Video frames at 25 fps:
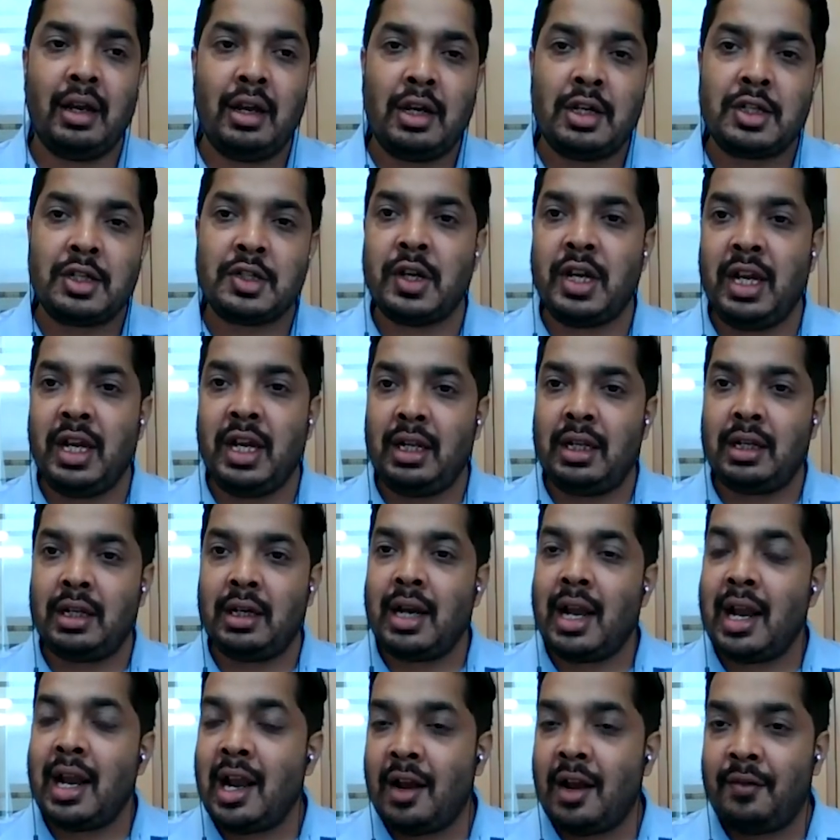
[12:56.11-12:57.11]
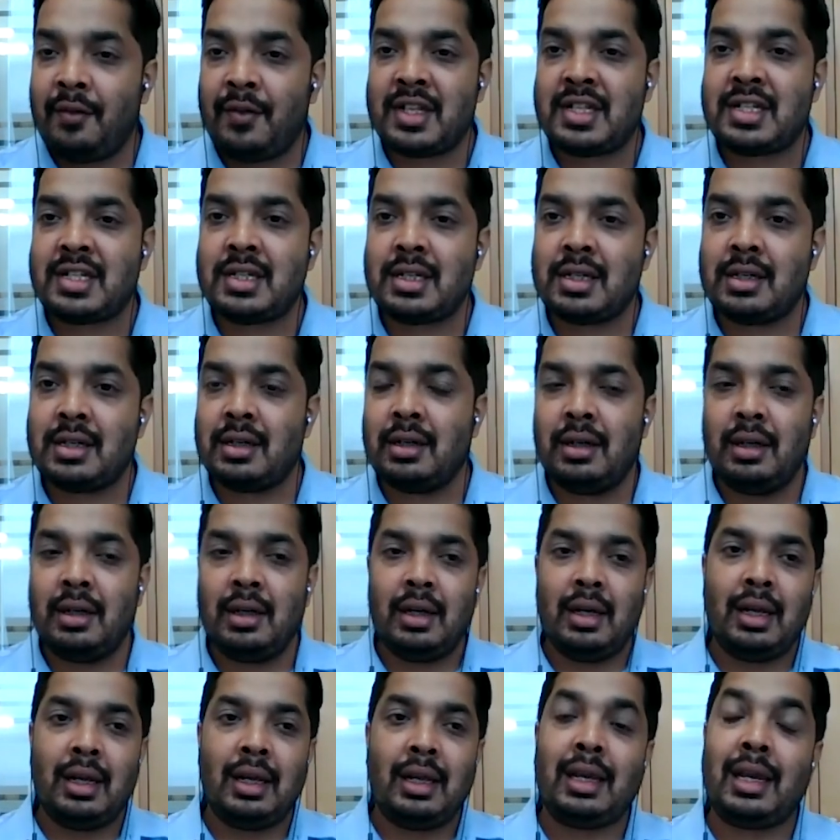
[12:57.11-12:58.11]
So either an investor
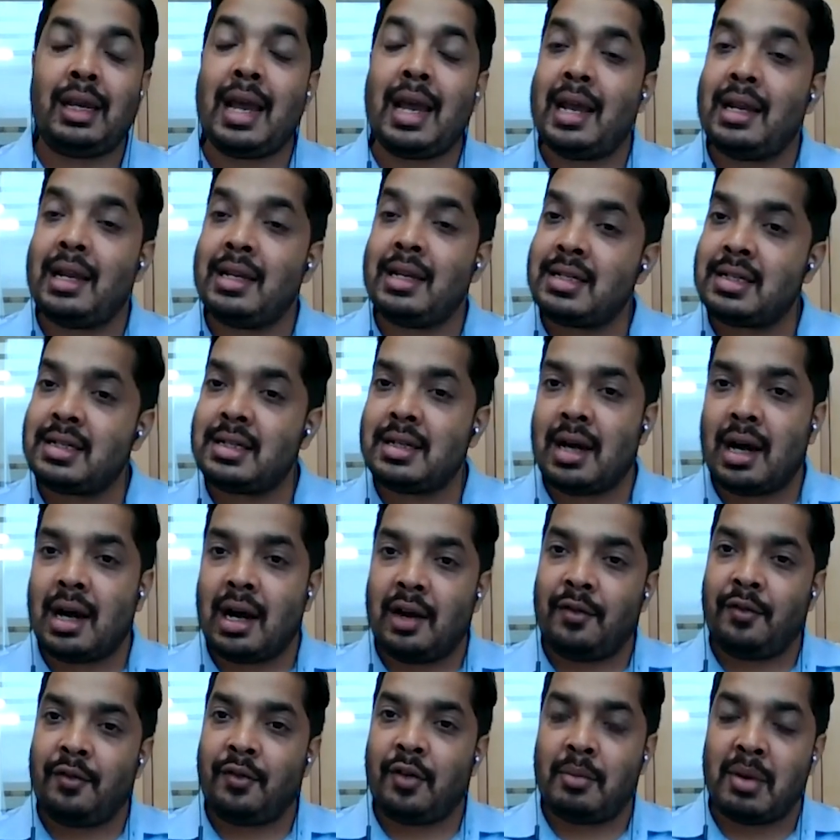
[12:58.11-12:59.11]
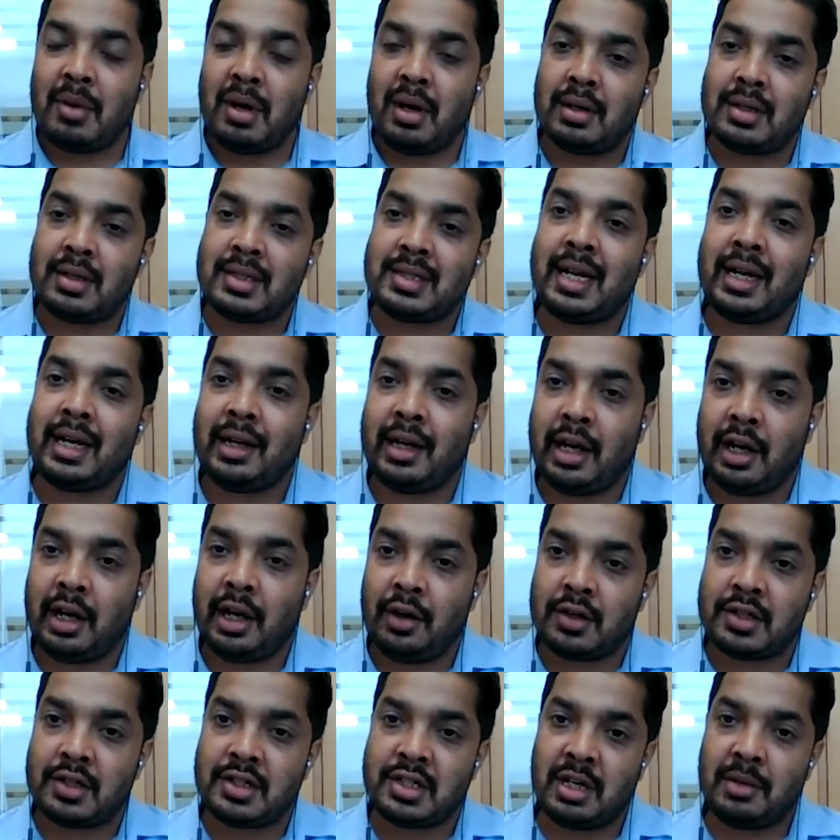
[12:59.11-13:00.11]
can start from a sector
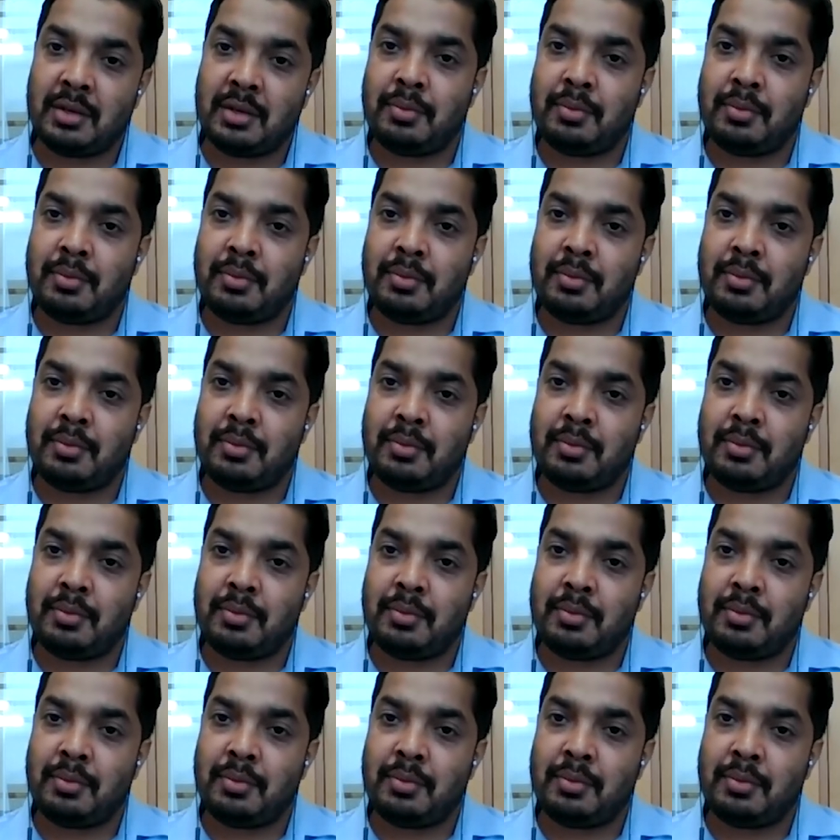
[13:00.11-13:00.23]
agnostic